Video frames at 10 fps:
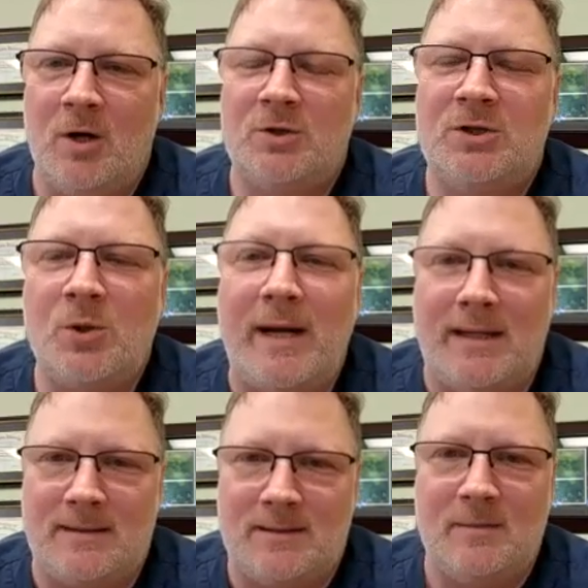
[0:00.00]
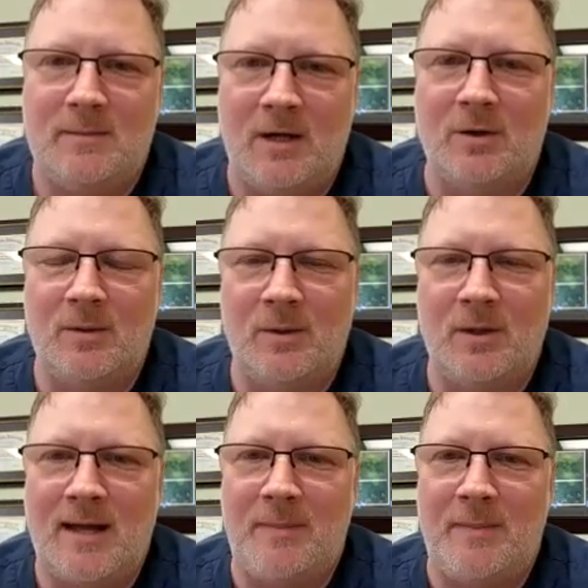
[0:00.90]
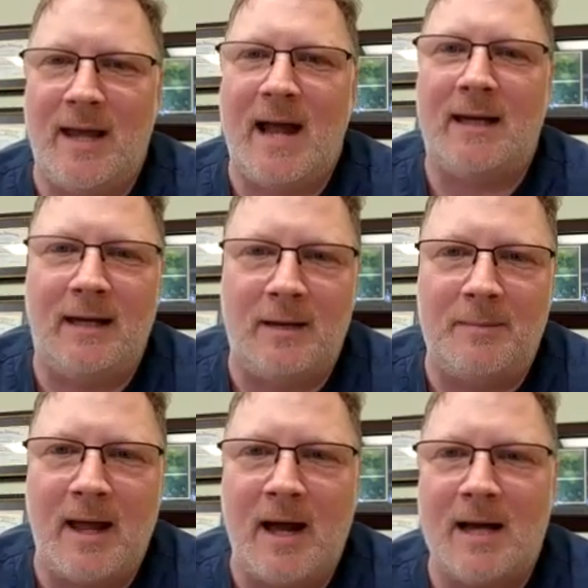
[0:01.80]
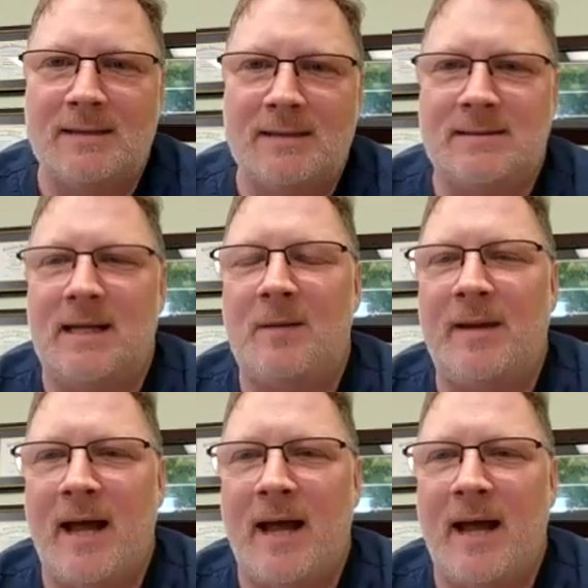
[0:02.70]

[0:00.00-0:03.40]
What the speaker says: tweaked, they'd be edited by us and then be